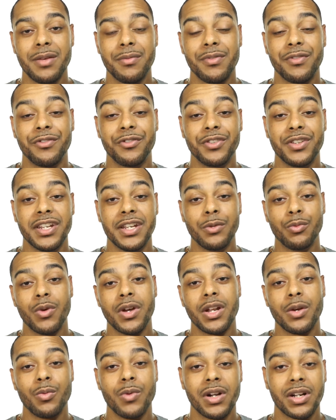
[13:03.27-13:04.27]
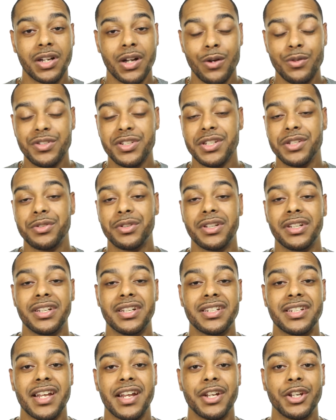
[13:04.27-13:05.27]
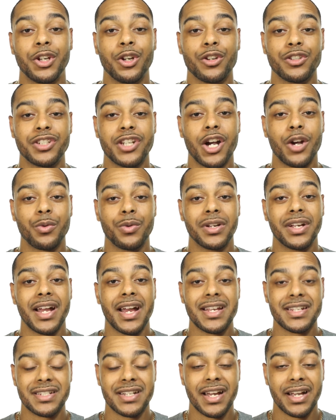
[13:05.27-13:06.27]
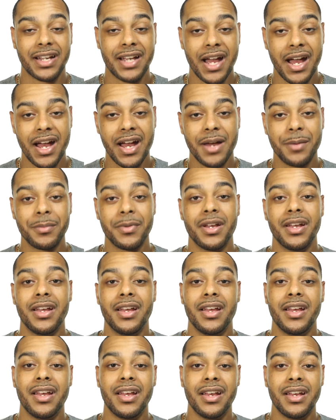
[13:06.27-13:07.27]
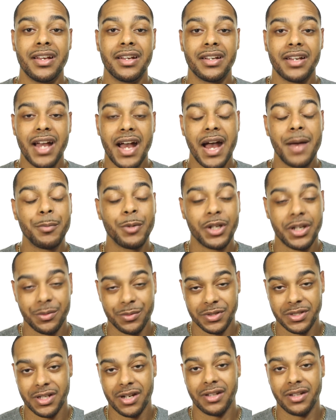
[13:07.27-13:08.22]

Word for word: If you need one on one coaching, you can get that at girltalkwithguys.com. I'm going to get with y'all